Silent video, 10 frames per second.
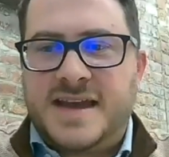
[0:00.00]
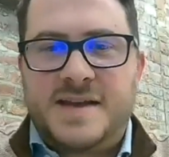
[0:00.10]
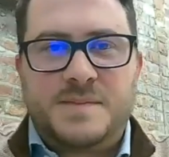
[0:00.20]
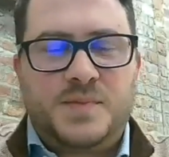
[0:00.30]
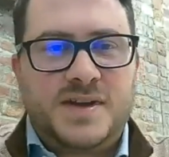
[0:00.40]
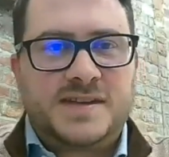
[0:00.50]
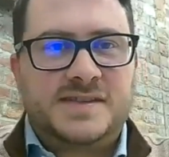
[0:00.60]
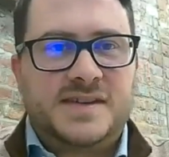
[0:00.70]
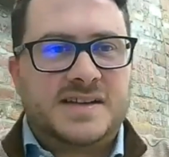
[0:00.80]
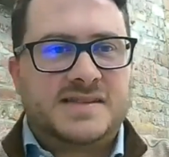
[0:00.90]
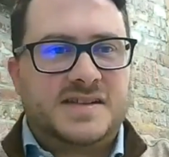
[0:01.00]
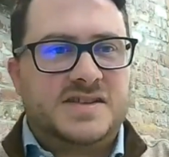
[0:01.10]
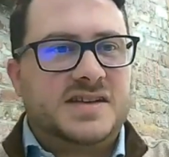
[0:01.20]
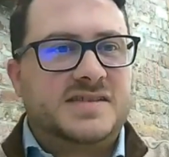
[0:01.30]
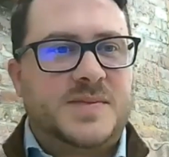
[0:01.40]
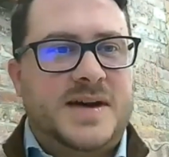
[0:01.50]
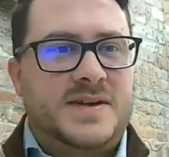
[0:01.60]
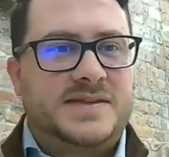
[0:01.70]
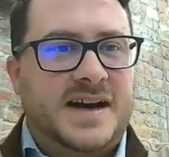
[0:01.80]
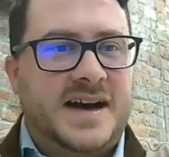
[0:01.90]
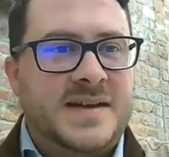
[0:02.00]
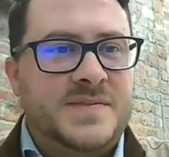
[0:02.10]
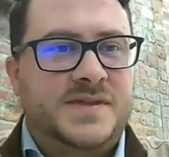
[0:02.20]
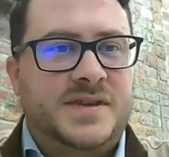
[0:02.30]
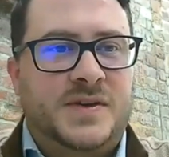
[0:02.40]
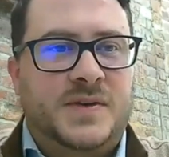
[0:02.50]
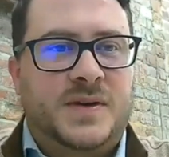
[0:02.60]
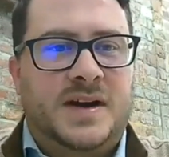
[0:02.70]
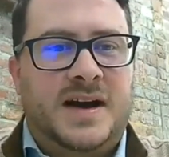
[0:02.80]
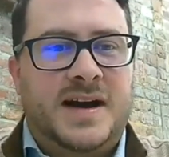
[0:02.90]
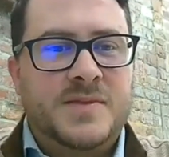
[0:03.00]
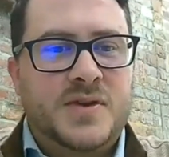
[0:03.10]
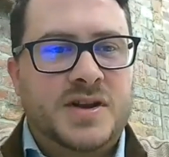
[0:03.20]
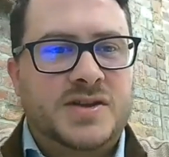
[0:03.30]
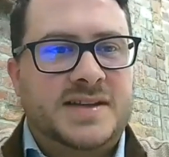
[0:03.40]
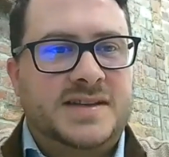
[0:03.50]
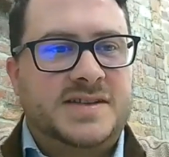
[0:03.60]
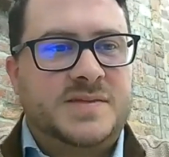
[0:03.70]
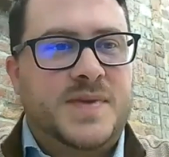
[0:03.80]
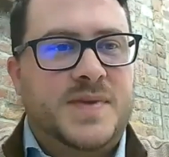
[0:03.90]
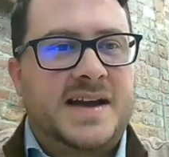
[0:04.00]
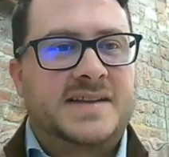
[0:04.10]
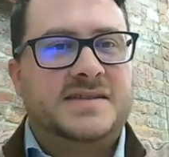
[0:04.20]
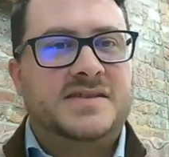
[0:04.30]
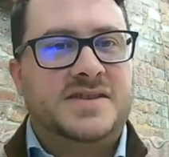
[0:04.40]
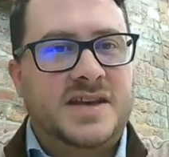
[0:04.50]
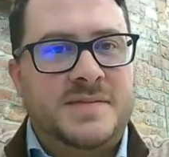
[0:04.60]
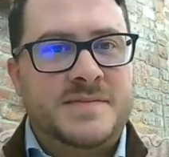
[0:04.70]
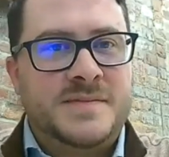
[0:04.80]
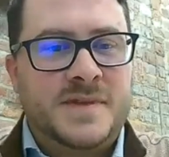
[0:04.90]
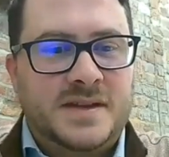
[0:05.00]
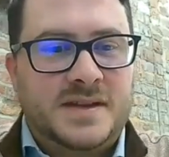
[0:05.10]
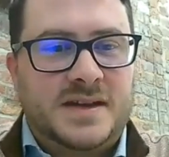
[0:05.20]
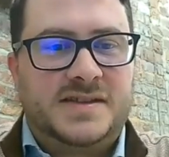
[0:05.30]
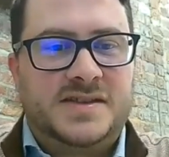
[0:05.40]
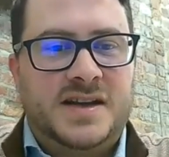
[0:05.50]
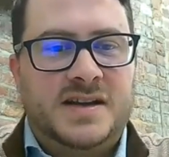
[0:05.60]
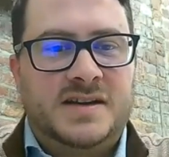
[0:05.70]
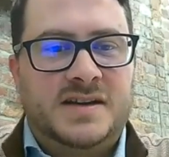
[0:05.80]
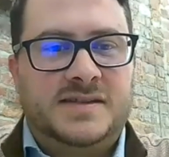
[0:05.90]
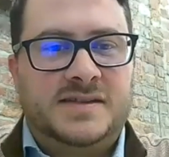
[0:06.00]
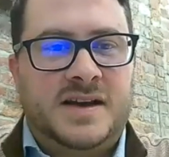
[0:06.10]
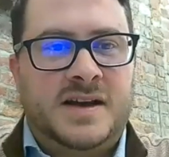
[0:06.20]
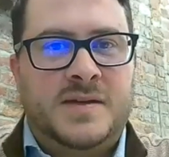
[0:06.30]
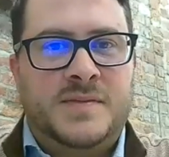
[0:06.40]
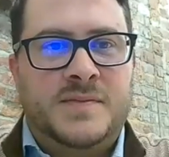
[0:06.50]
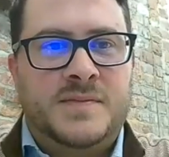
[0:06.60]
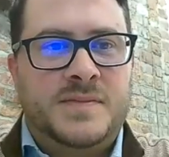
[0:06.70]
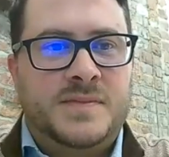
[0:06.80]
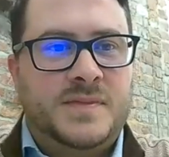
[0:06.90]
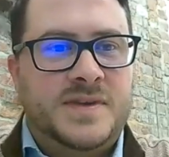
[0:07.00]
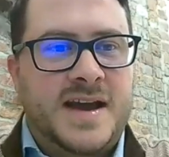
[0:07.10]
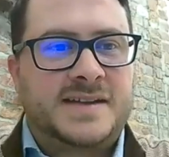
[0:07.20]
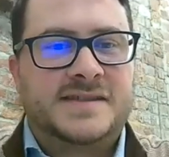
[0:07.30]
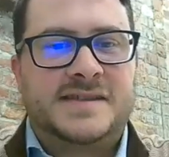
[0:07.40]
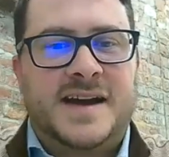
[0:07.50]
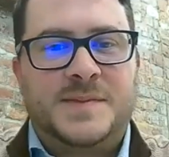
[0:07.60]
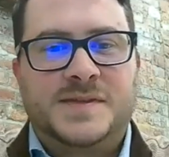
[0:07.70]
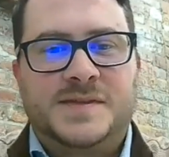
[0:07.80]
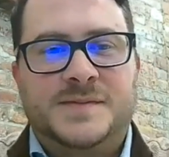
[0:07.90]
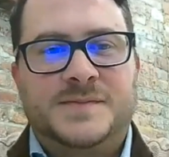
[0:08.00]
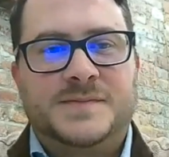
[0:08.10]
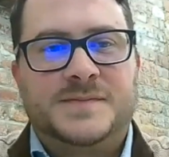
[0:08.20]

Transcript: That brings us to just about time. So I'm going to transition back to Jim to share some next steps.